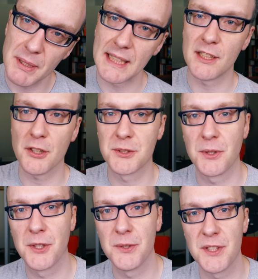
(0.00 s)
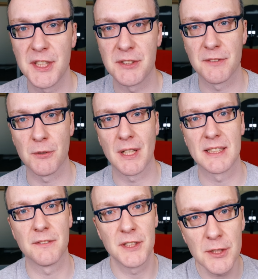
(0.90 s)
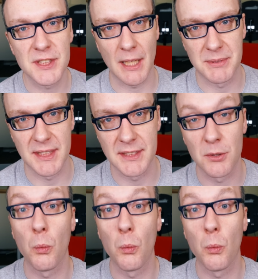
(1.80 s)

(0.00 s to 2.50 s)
But then it also included the use of a relatively new substance,